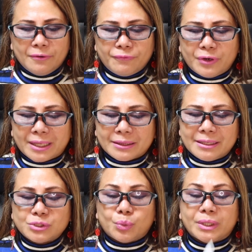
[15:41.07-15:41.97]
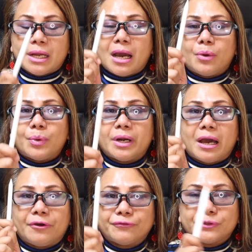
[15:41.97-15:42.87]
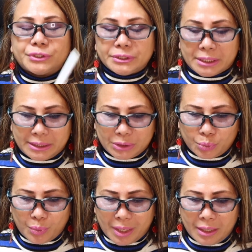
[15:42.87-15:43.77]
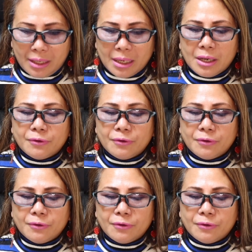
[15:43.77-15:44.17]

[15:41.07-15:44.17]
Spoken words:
for at least 1 hour after the ritual